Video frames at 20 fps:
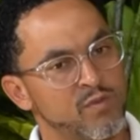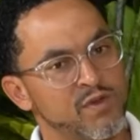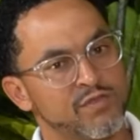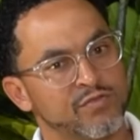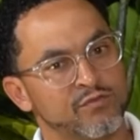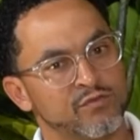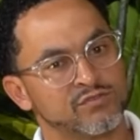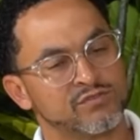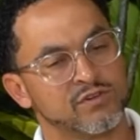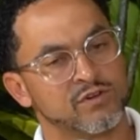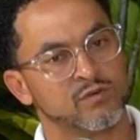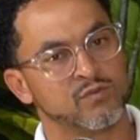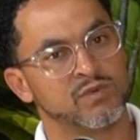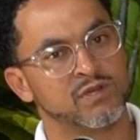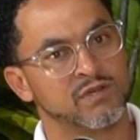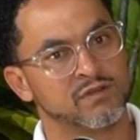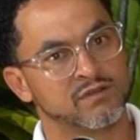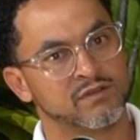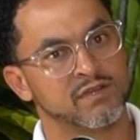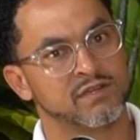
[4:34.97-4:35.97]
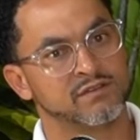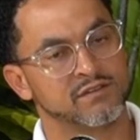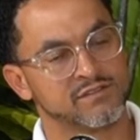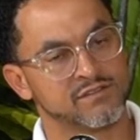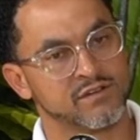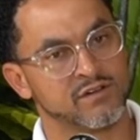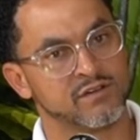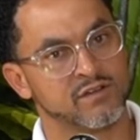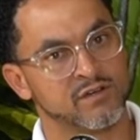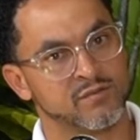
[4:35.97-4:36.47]
me through, so we didn't get into
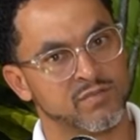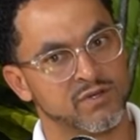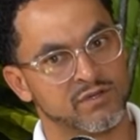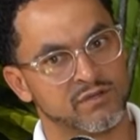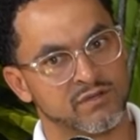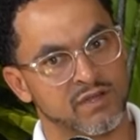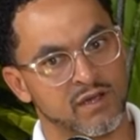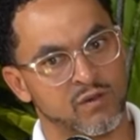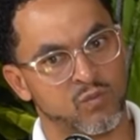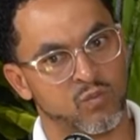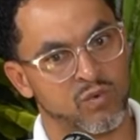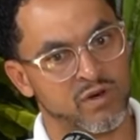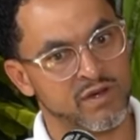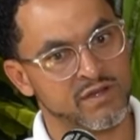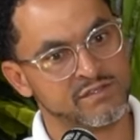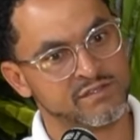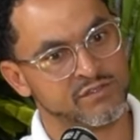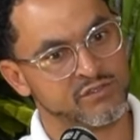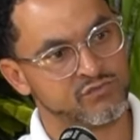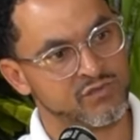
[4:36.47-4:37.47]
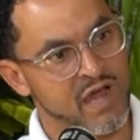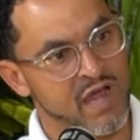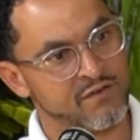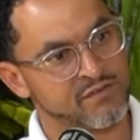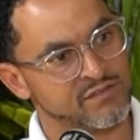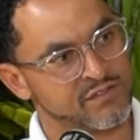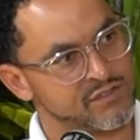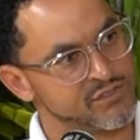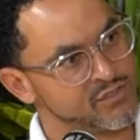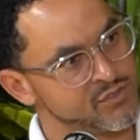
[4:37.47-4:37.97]
this earlier, but what is the
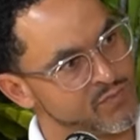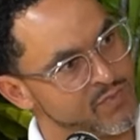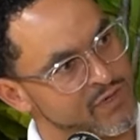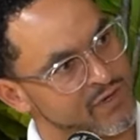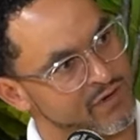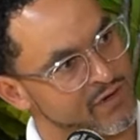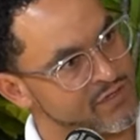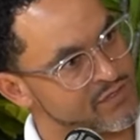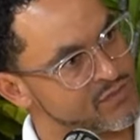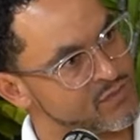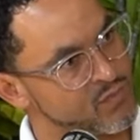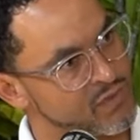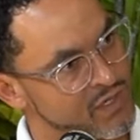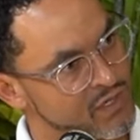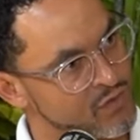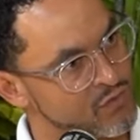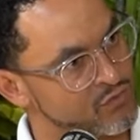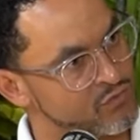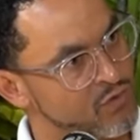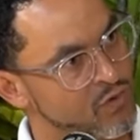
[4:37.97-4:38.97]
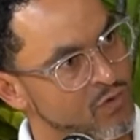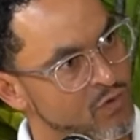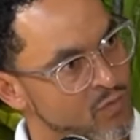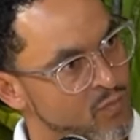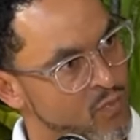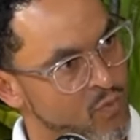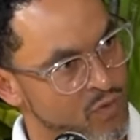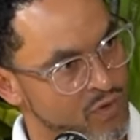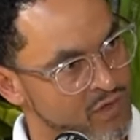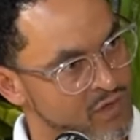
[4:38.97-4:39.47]
driver's experience when they go through
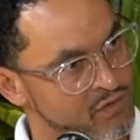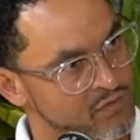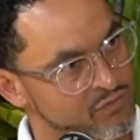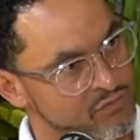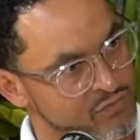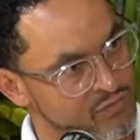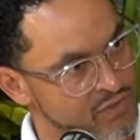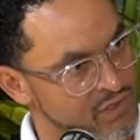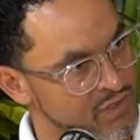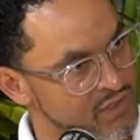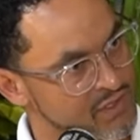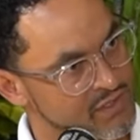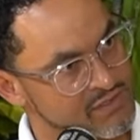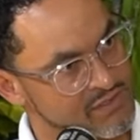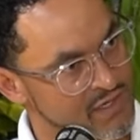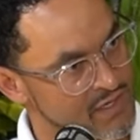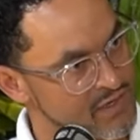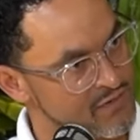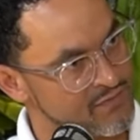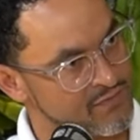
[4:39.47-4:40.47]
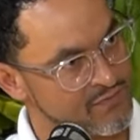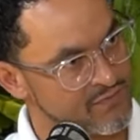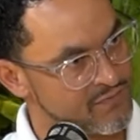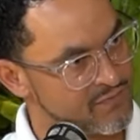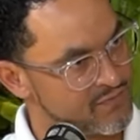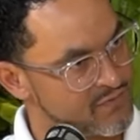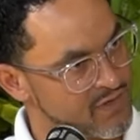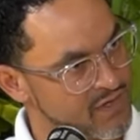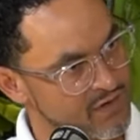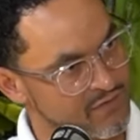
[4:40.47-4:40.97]
onboarding through the
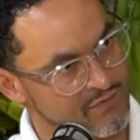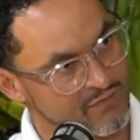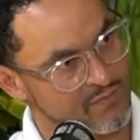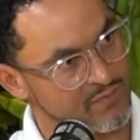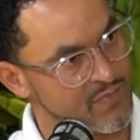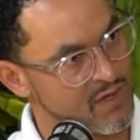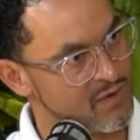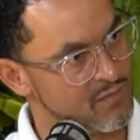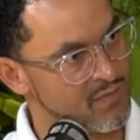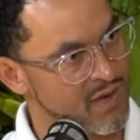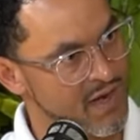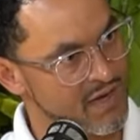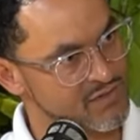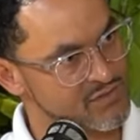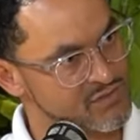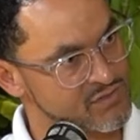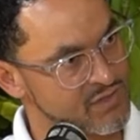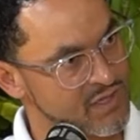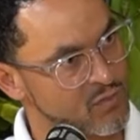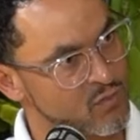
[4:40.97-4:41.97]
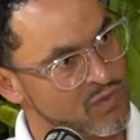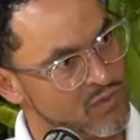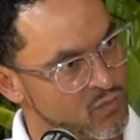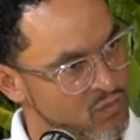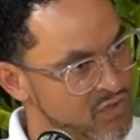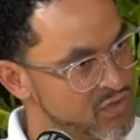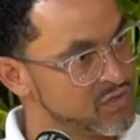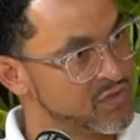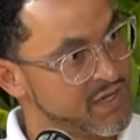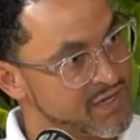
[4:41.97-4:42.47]
GigSafe kind of module?
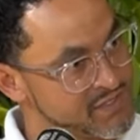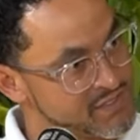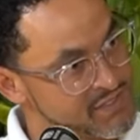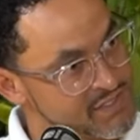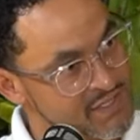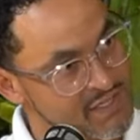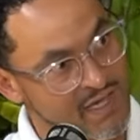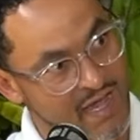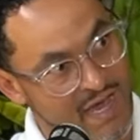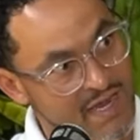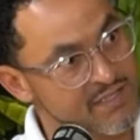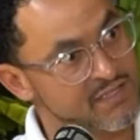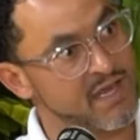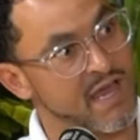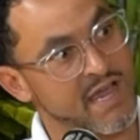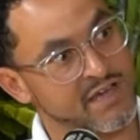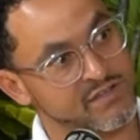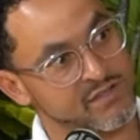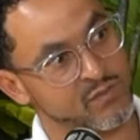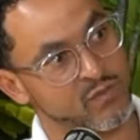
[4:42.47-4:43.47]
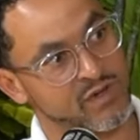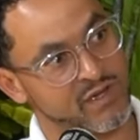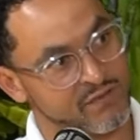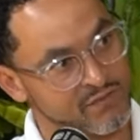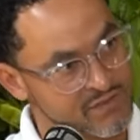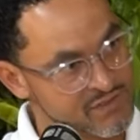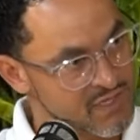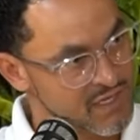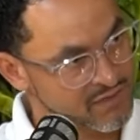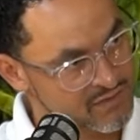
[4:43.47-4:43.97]
What do they see? How does it actually work?
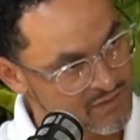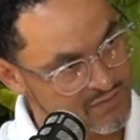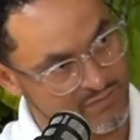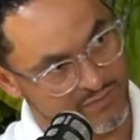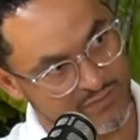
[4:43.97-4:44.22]
Give us the